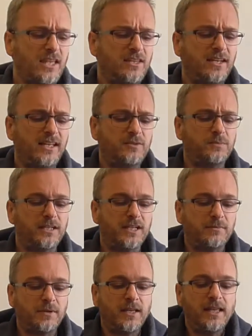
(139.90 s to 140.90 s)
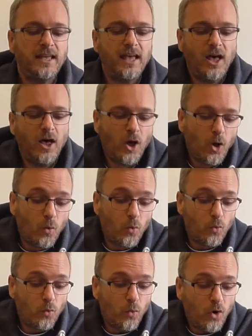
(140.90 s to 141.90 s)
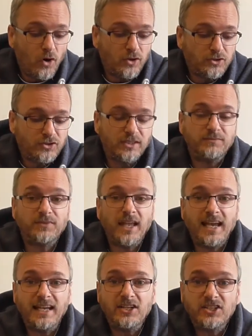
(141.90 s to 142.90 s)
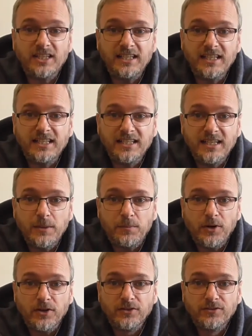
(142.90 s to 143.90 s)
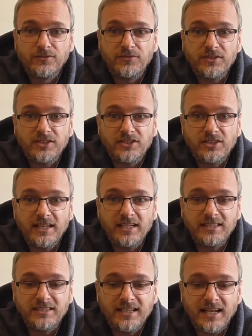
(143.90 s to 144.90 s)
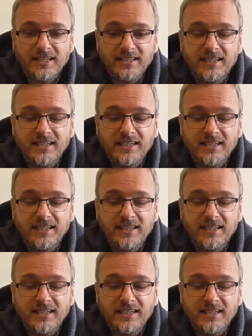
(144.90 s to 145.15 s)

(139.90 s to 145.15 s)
The next pickup was Anarchy in the Nippon for the Sega Saturn.